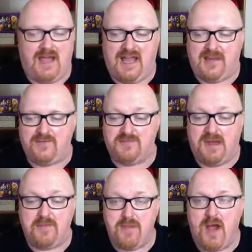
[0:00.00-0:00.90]
And it was
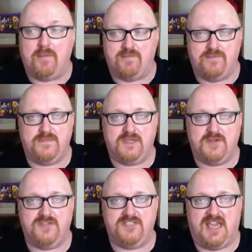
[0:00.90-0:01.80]
my mum
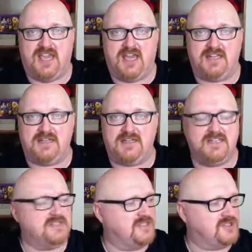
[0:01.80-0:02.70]
who said,
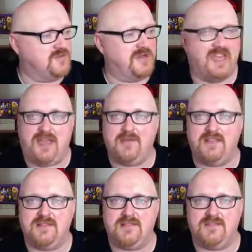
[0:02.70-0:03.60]
listen, someone came
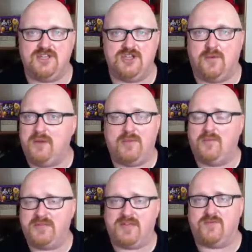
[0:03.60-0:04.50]
in the shop. My
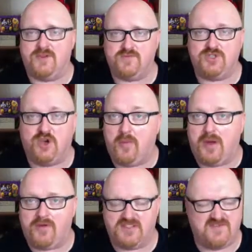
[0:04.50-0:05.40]
mum and dad were shop owners for